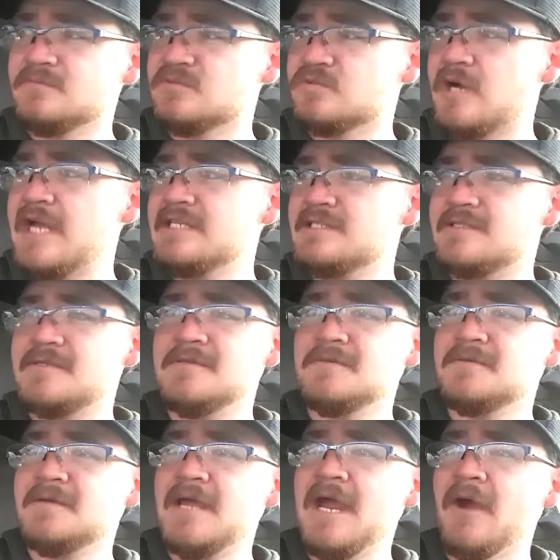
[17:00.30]
rest
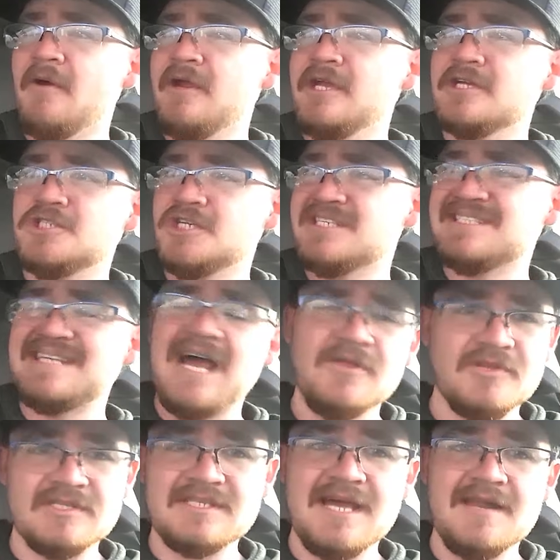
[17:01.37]
area just
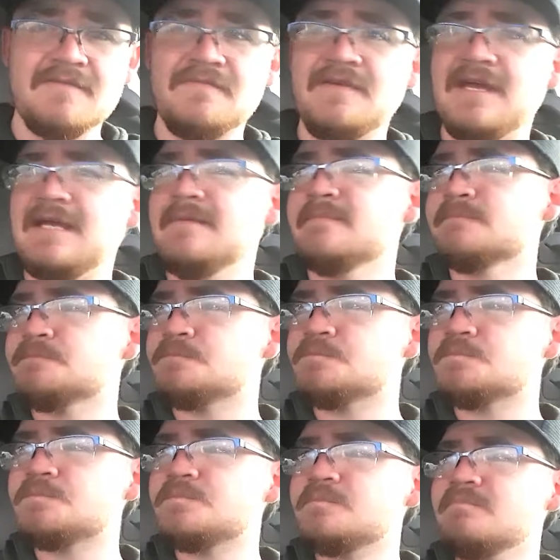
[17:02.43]
south of Santa Fe,
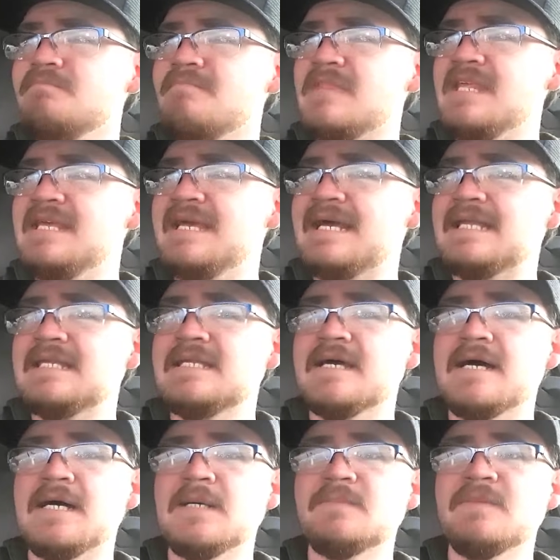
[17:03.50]
and
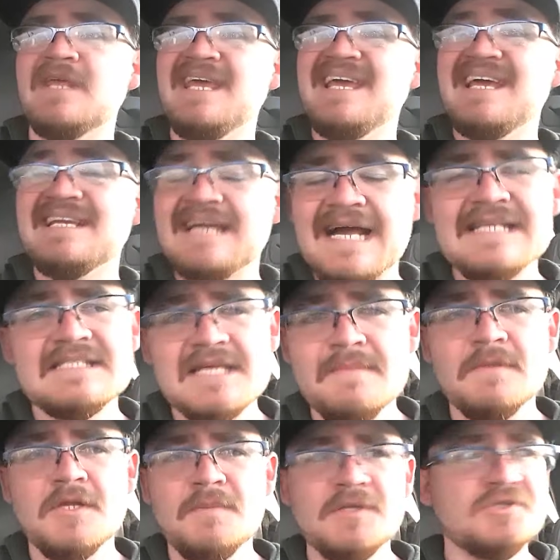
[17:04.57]
gotta say
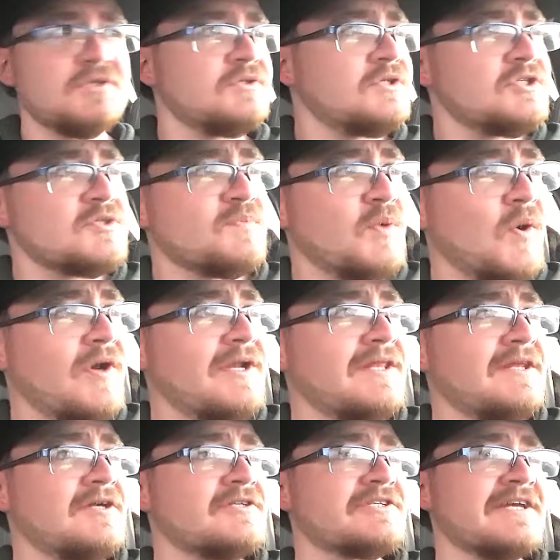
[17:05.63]
I'm a little bit
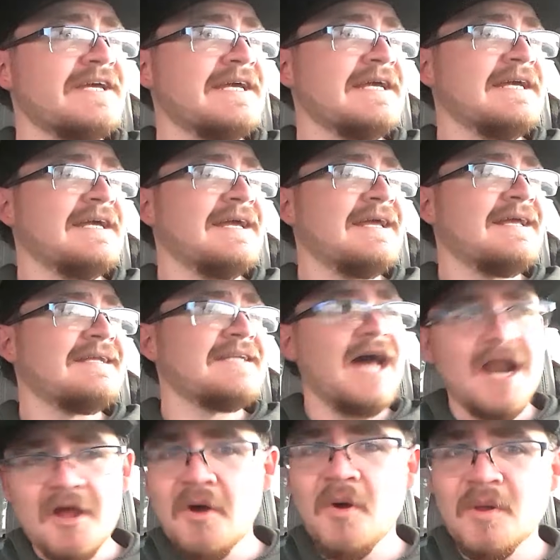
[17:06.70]
disappointed. There's
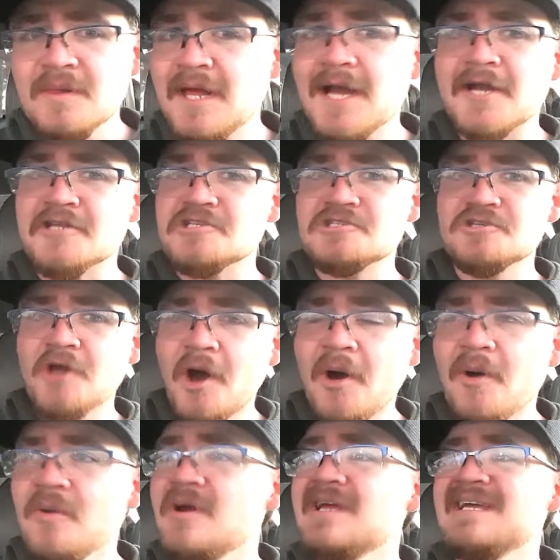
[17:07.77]
not a whole lot of
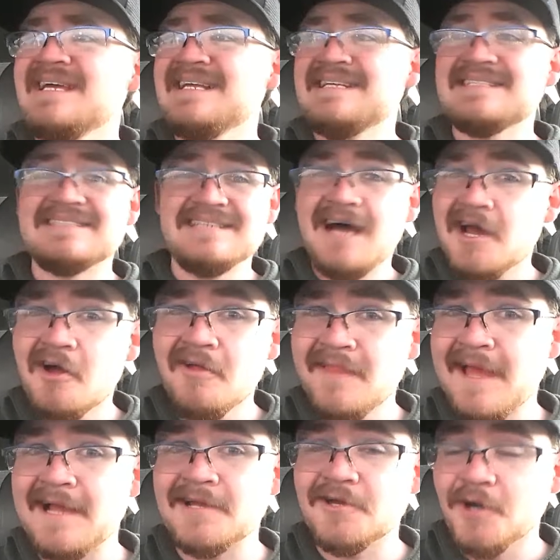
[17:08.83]
snow. It's not all
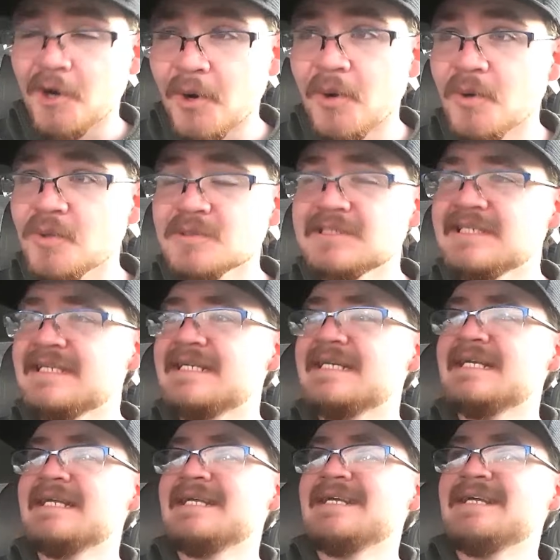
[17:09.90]
that cold.
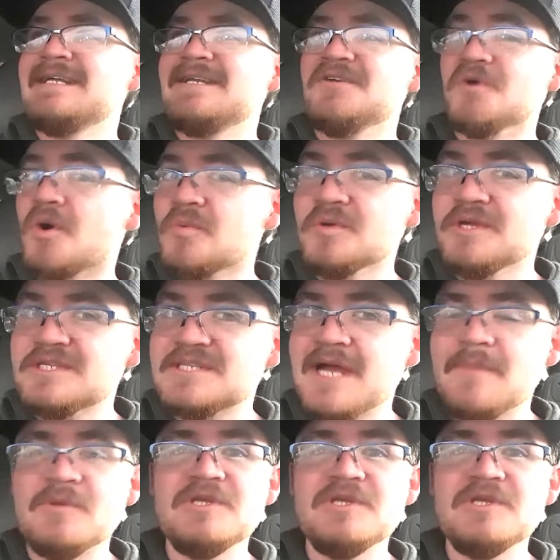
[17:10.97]
Normally this time of